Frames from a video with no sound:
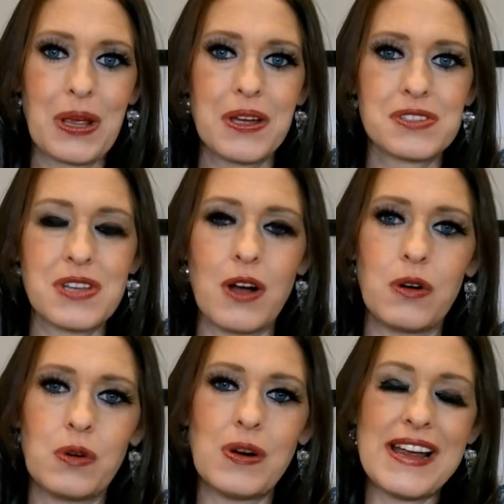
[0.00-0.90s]

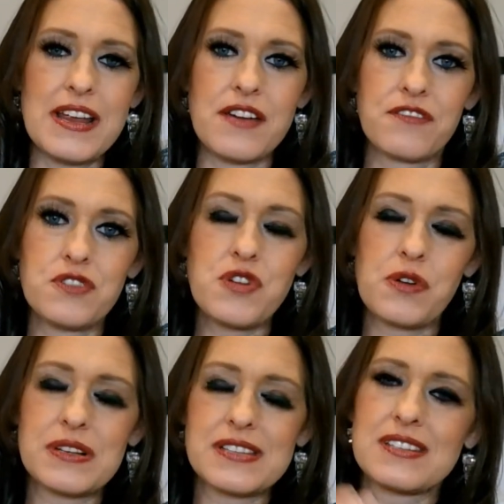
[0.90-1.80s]
So if you
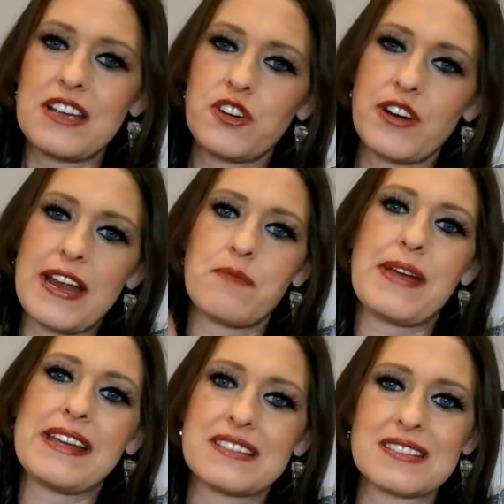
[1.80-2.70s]
notice that your
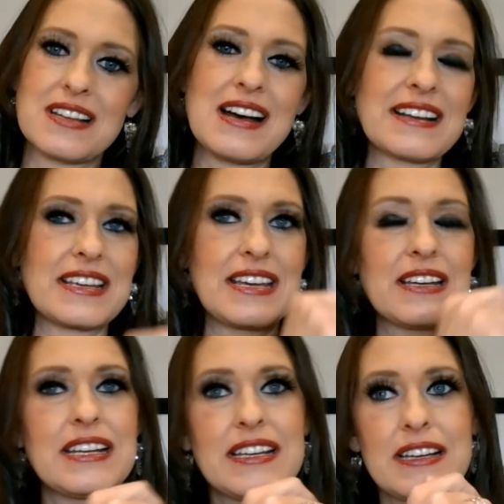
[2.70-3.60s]
campaign is not
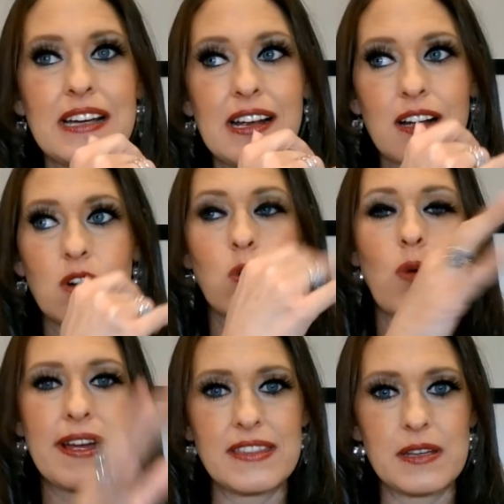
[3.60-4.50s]
getting
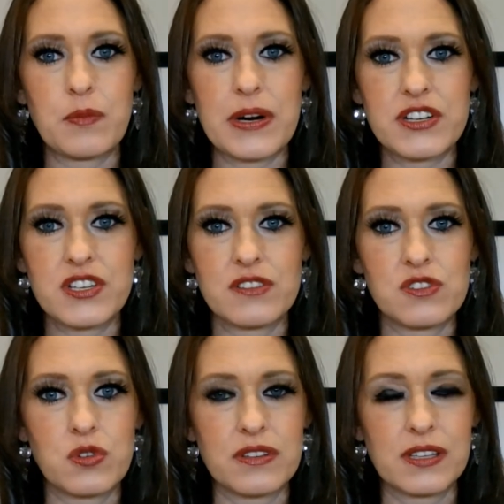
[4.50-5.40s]
quite the impressions
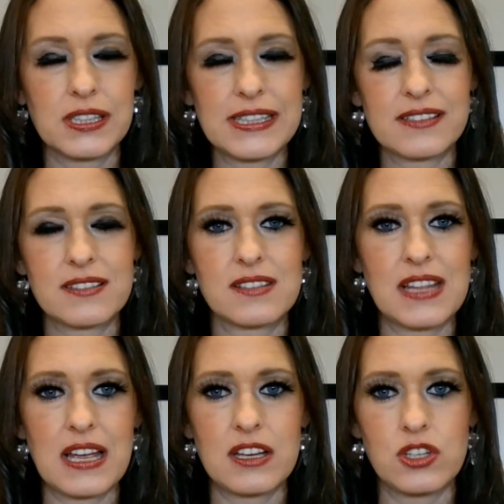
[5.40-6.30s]
or the clicks
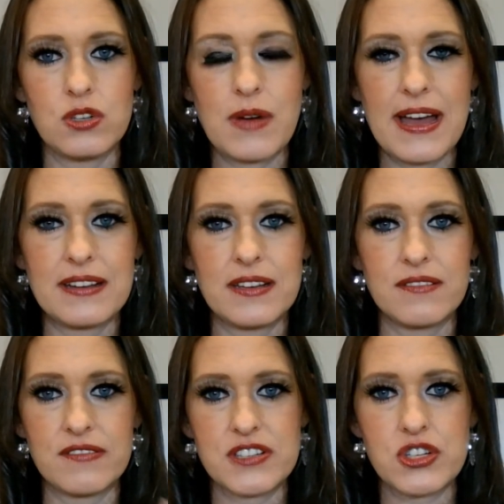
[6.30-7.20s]
that you had
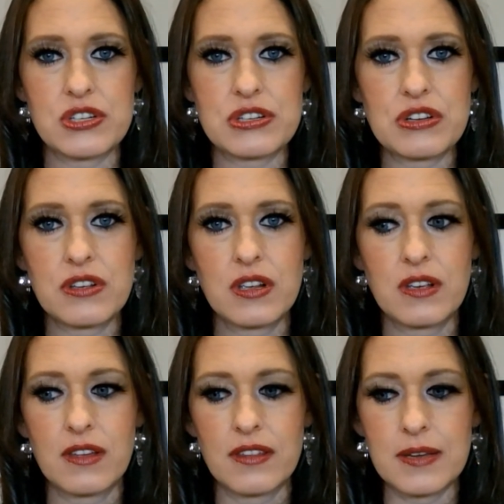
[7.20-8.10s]
envisioned
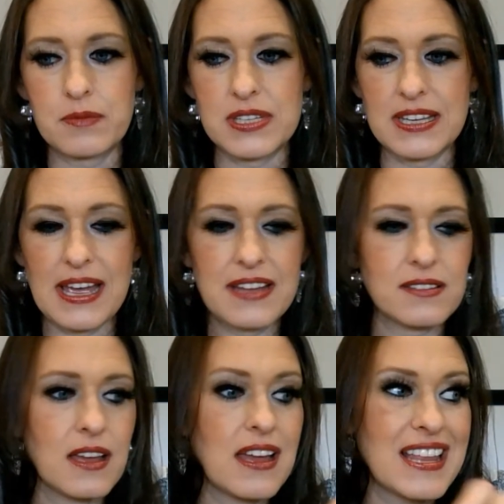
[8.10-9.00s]
them to get,
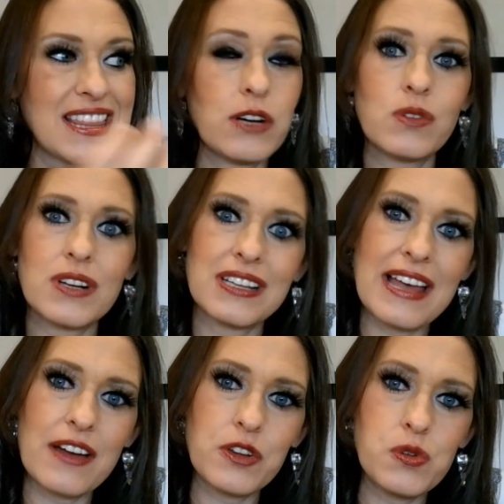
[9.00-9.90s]
they don't
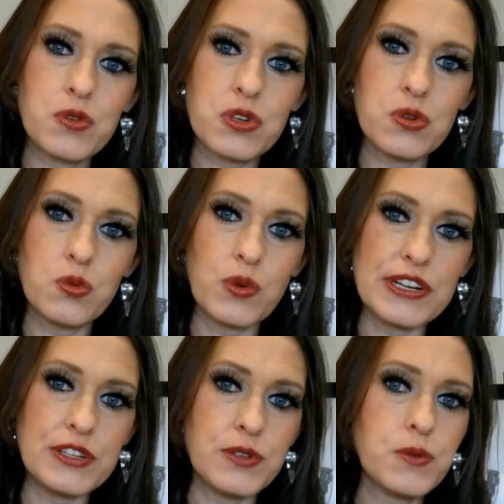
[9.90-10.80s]
allow you to
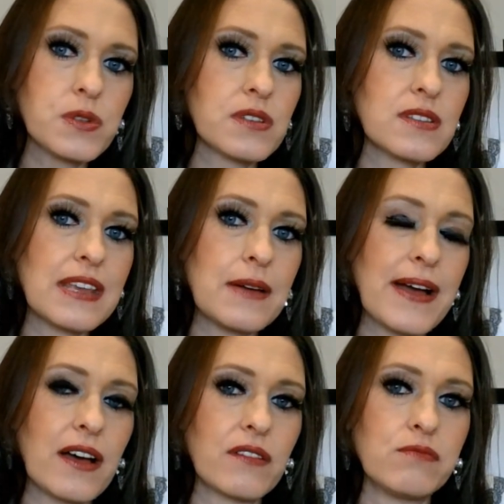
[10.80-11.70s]
reduce the
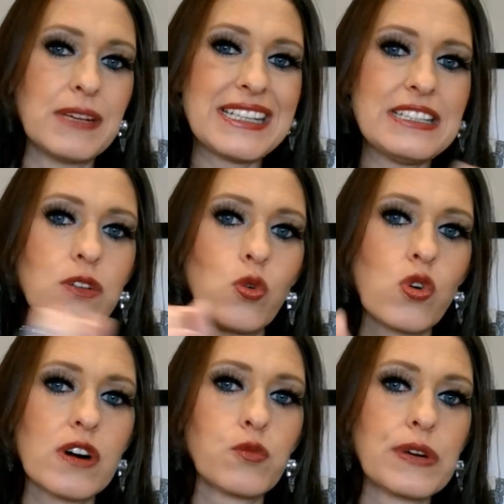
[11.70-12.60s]
amount of money
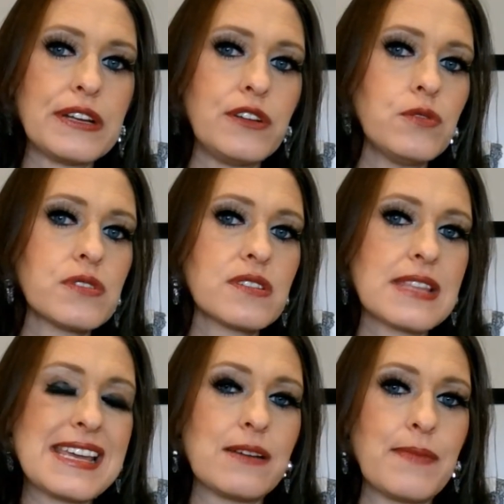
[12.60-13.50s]
or reduce
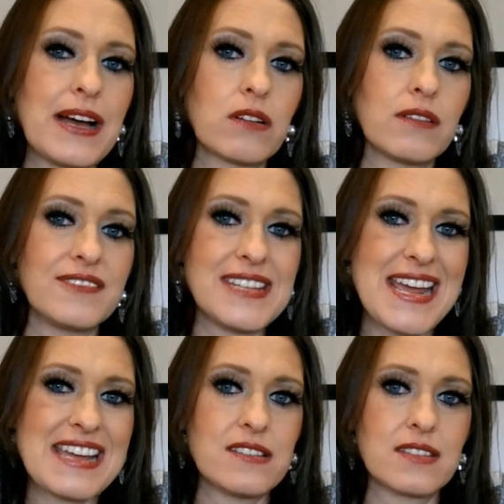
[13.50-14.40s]
the amount of
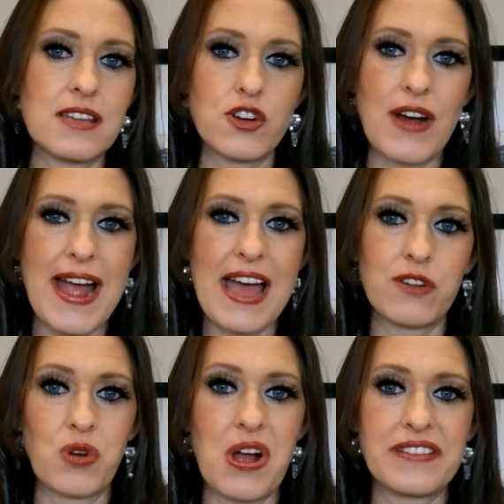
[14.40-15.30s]
days that your ad
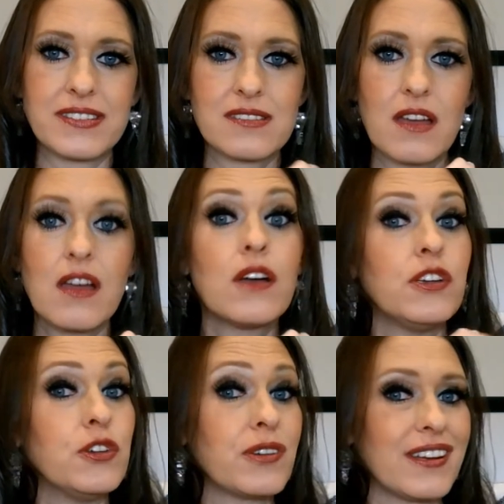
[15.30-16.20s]
runs.
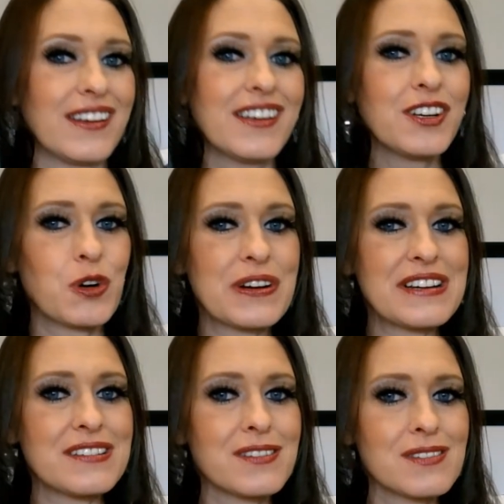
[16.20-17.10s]
You can
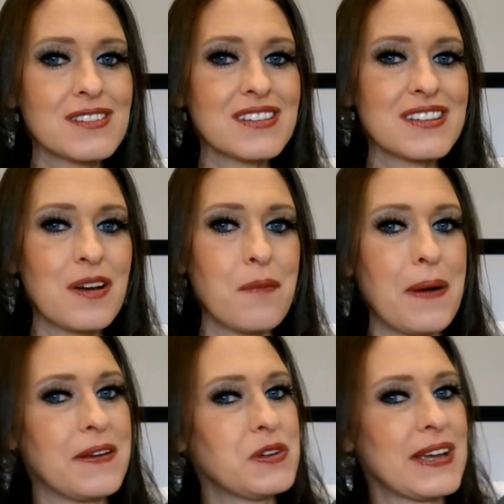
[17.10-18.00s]
increase,
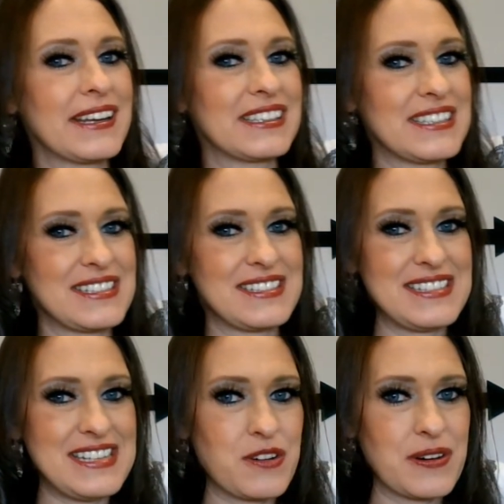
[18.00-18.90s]
but you cannot
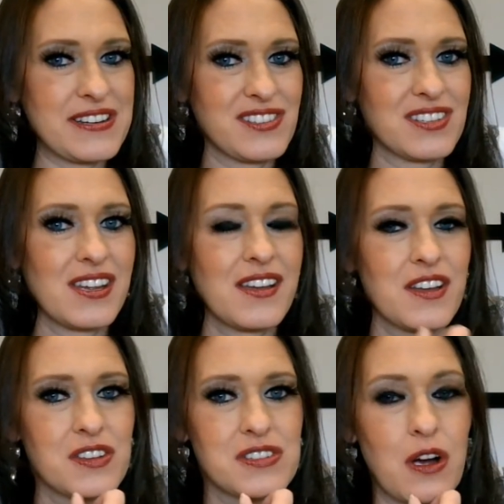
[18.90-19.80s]
decrease.
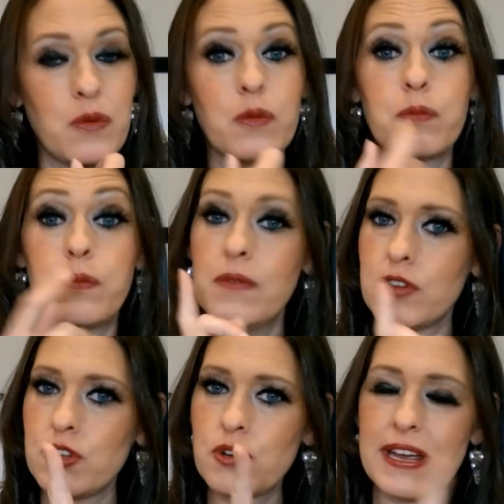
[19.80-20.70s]
So
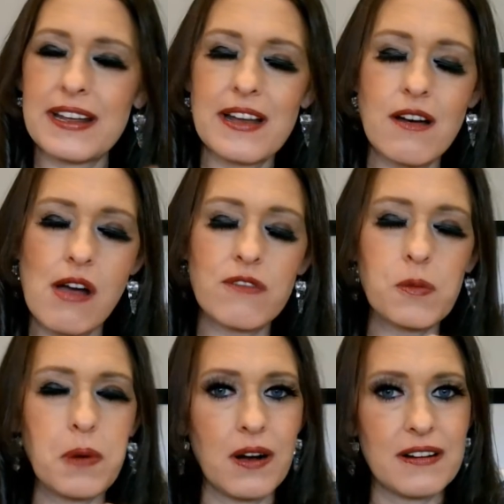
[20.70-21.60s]
you can, however,
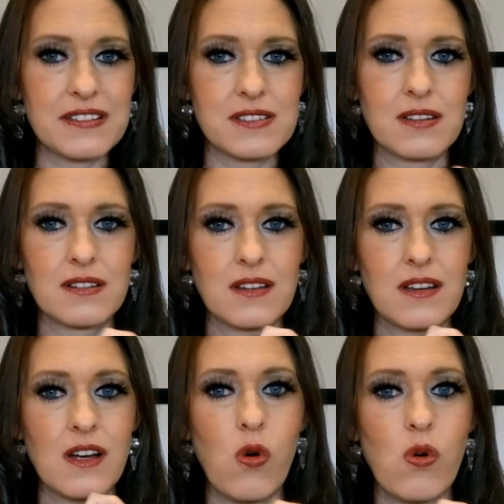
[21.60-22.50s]
pause
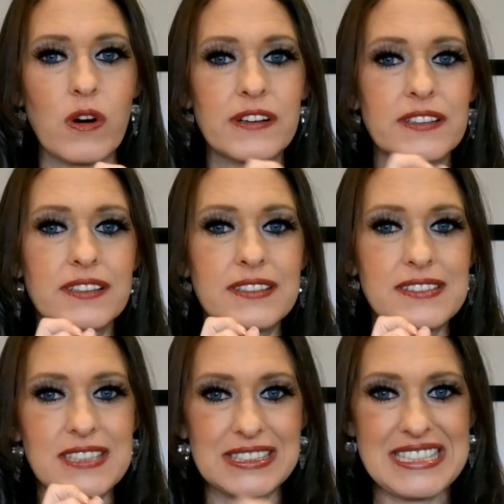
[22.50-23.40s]
or
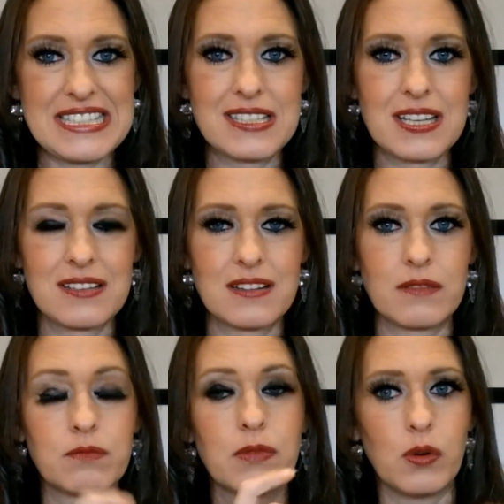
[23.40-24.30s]
delete.
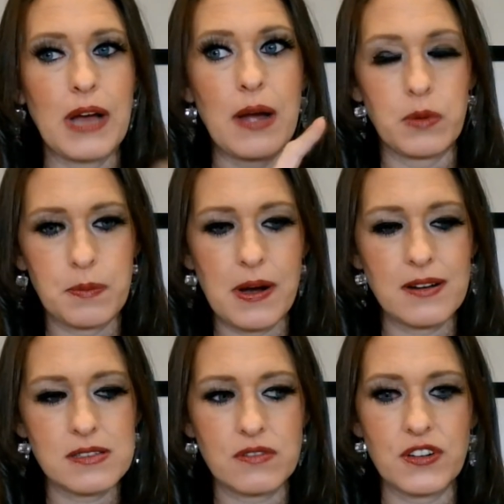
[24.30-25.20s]
I would
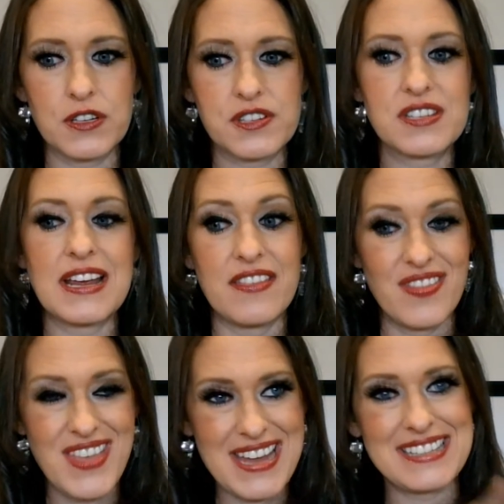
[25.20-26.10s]
pause first and
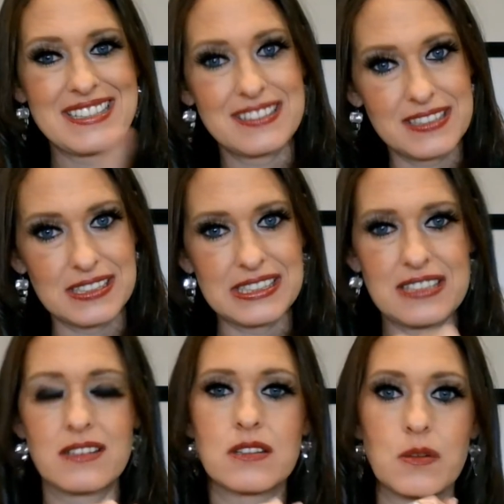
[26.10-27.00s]
then
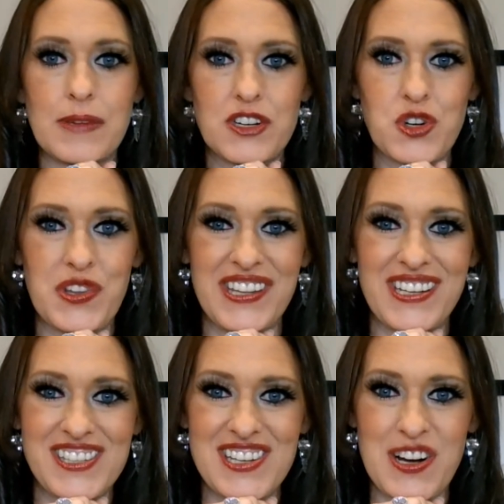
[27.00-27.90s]
delete to make sure that
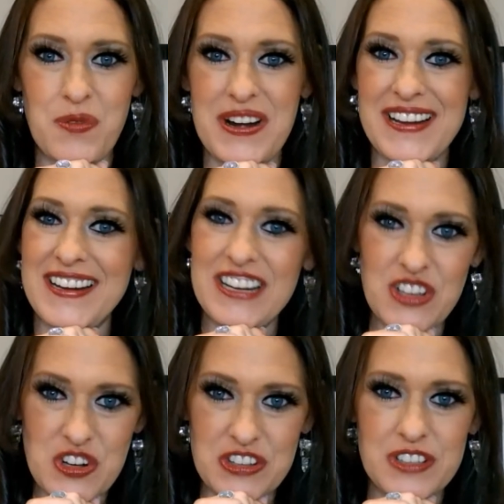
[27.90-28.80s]
it's not running any
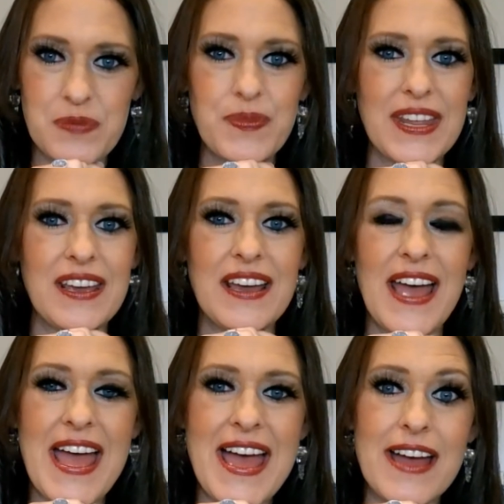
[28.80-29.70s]
longer.
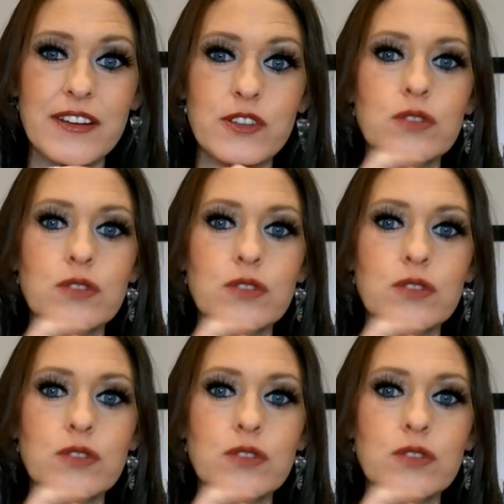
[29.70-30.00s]
And